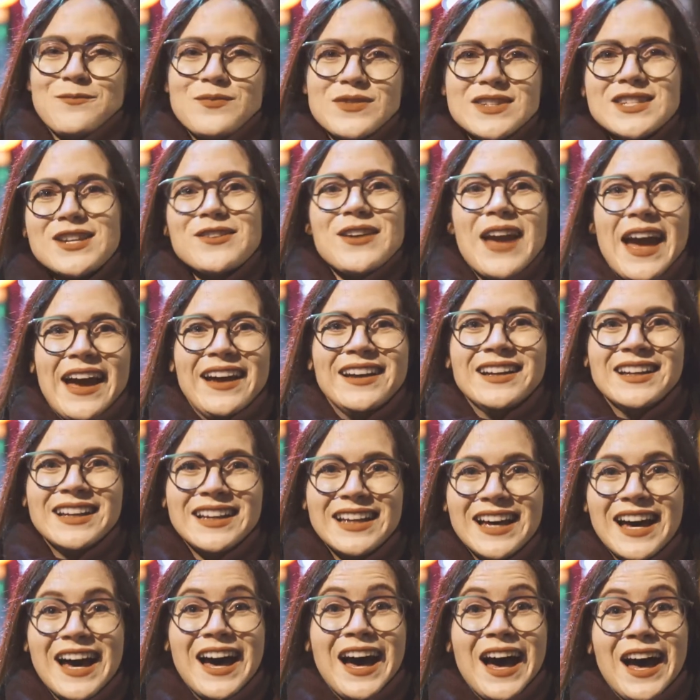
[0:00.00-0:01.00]
So yeah,
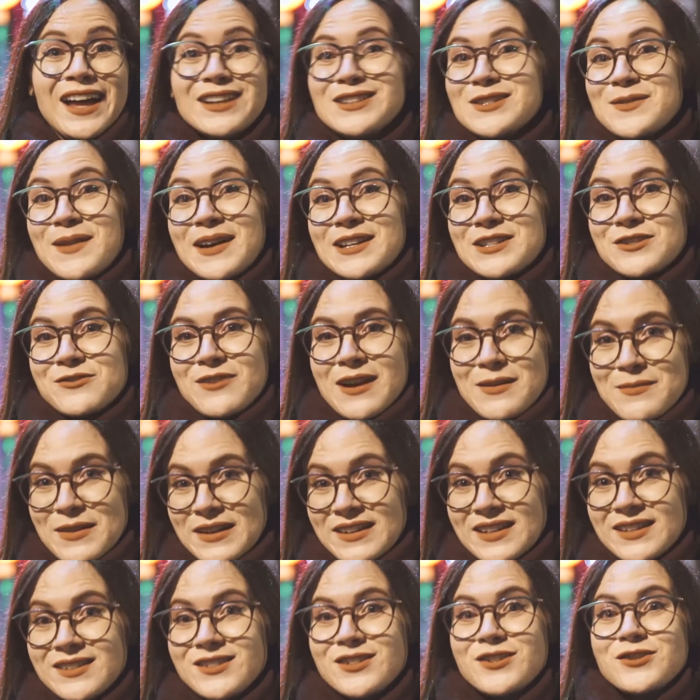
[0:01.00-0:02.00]
tomato
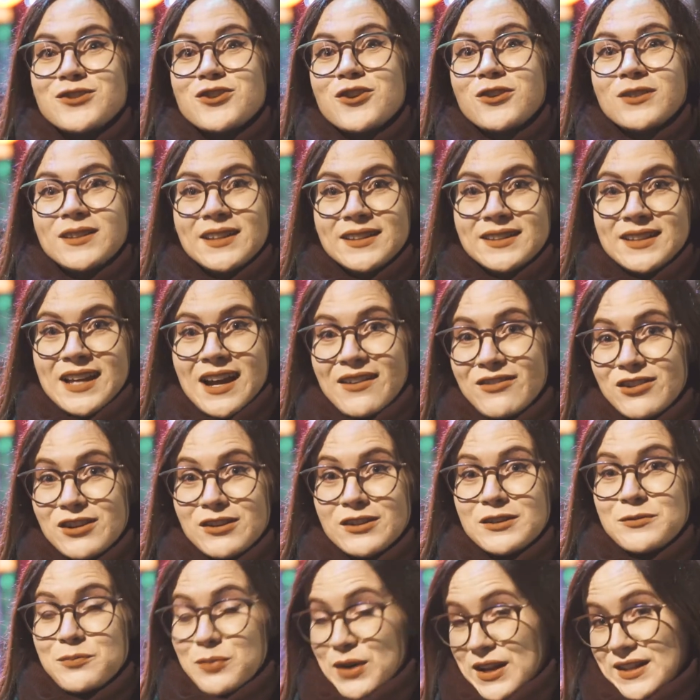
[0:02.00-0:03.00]
ramen, the chocolate
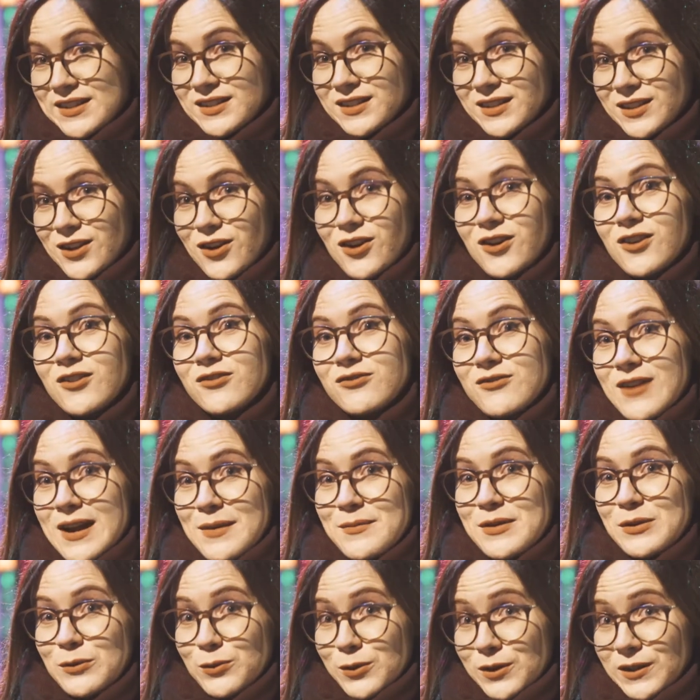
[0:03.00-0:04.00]
covered pretzel of
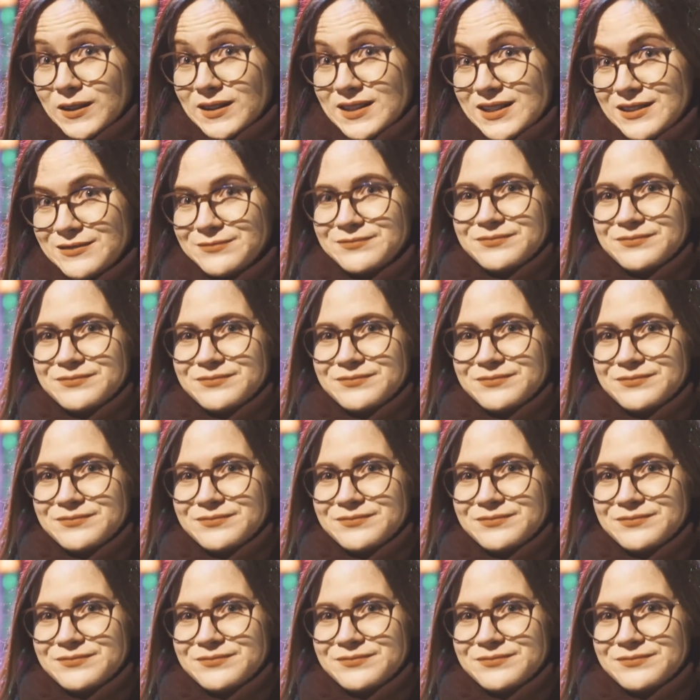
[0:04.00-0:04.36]
ramen world.